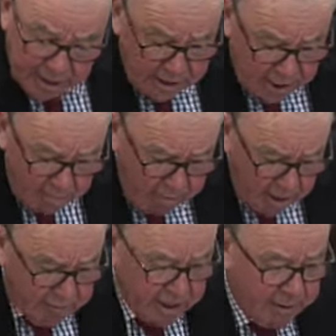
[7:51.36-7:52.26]
in
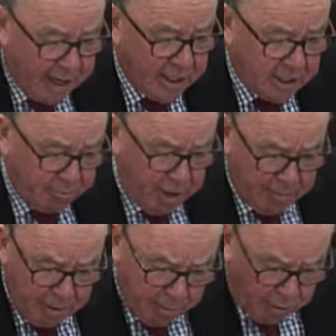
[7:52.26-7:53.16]
some respects may
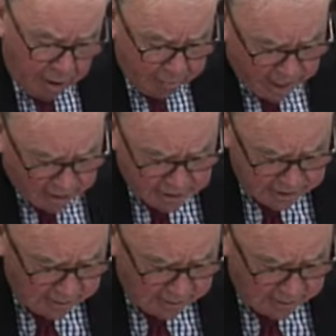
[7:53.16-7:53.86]
be more apparent